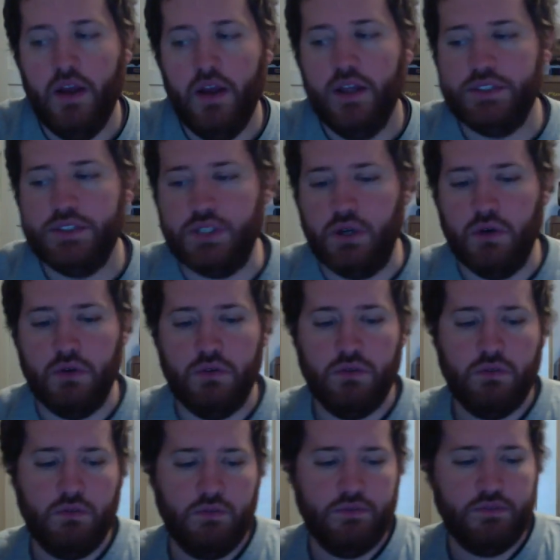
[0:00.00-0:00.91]

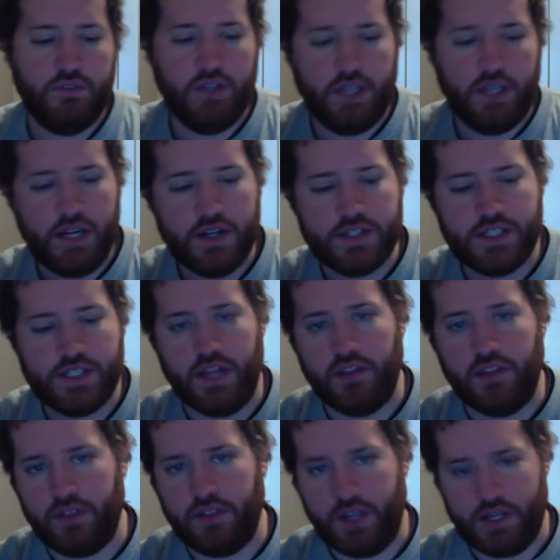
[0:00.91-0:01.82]
So here's the
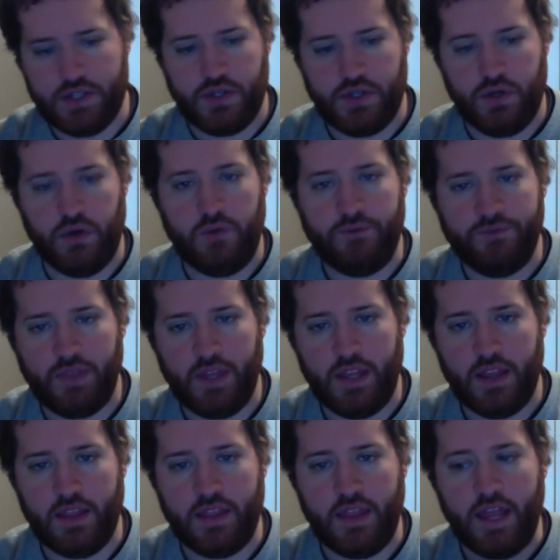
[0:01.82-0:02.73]
other thing too.
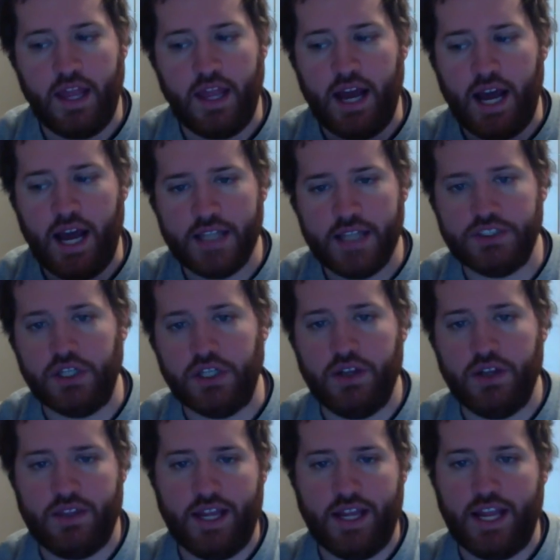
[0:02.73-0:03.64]
Then I
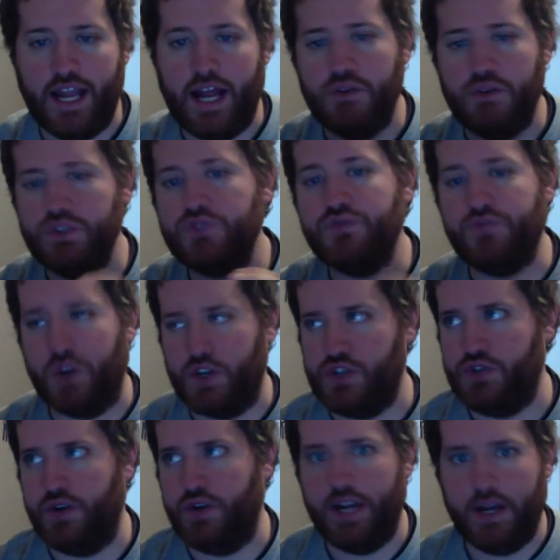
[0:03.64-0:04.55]
started thinking I was
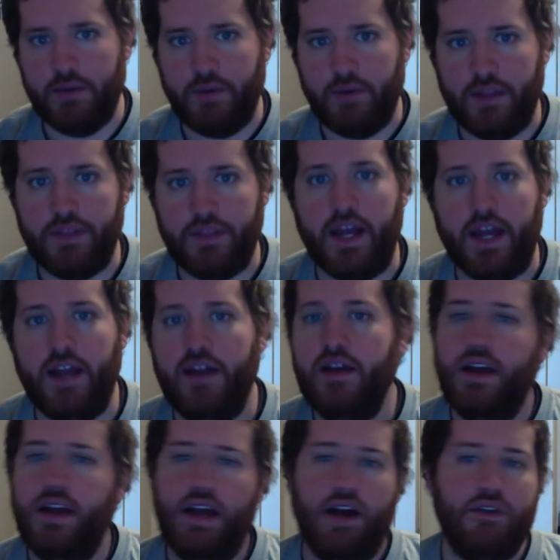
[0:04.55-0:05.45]
frustrated about that.
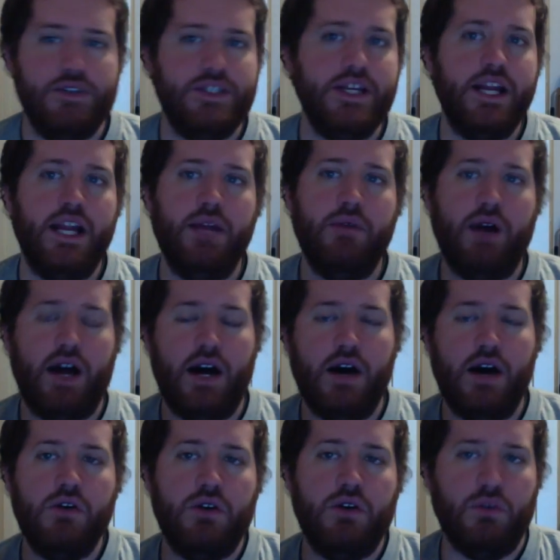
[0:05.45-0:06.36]
I was thinking about
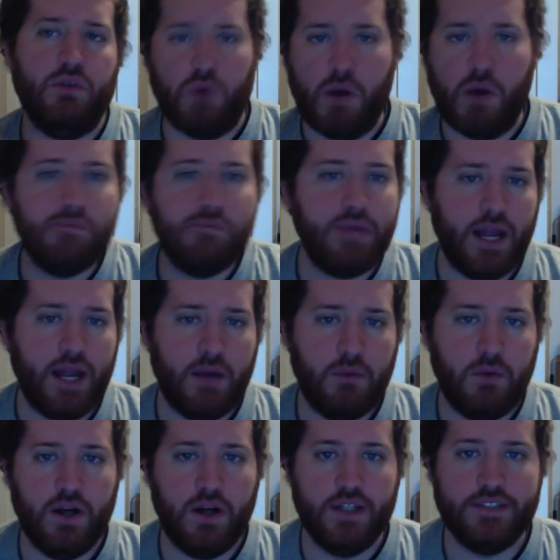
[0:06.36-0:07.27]
how grumpy I
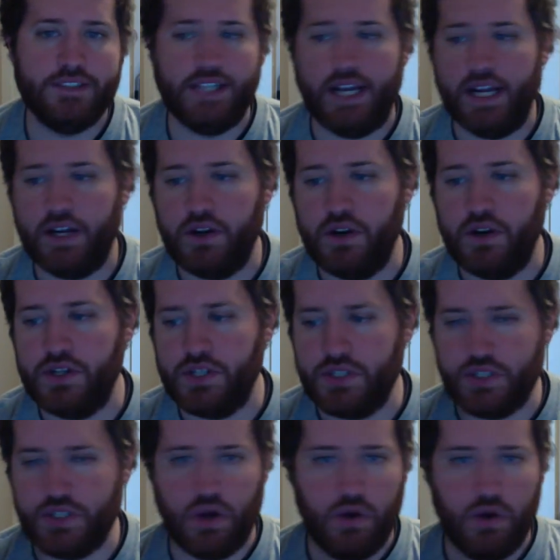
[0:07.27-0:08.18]
was that I couldn't
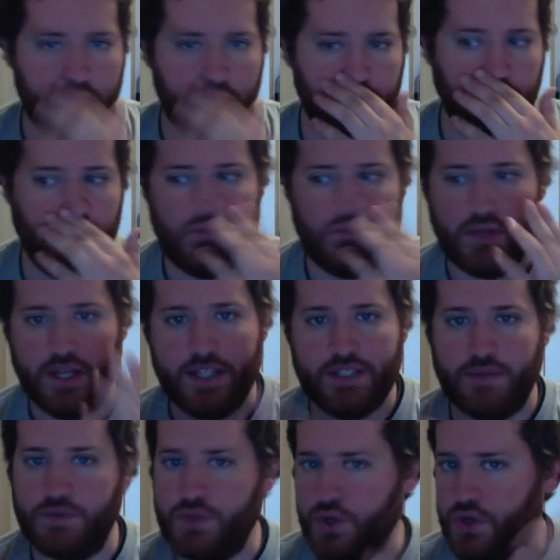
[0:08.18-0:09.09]
just go through and play
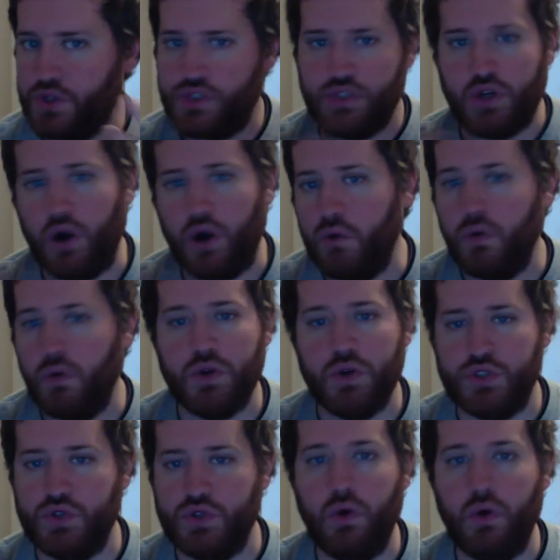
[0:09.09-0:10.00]
some sort of Star
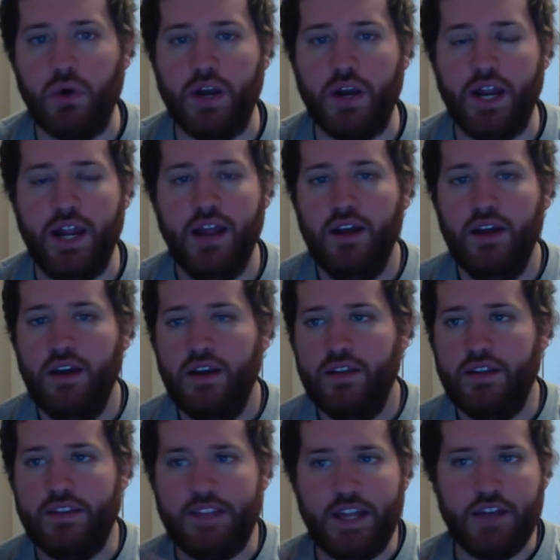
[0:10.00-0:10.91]
Wars story
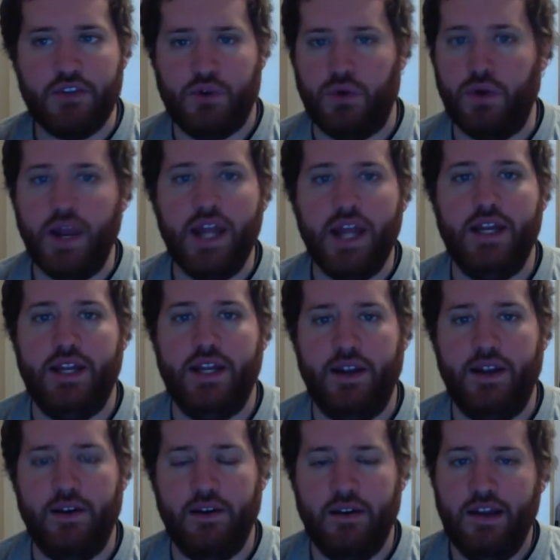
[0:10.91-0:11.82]
that they have created
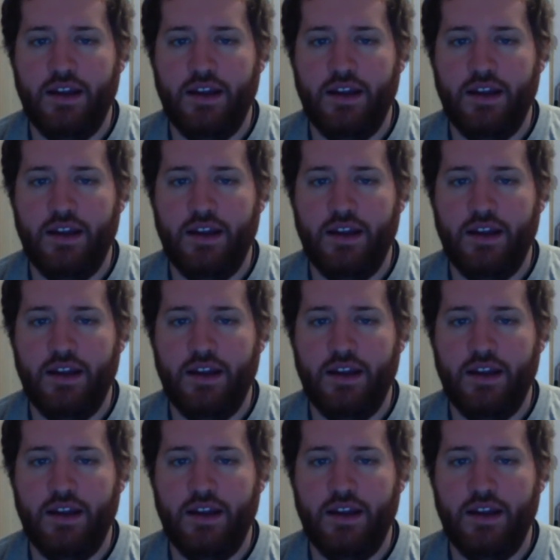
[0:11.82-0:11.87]
here.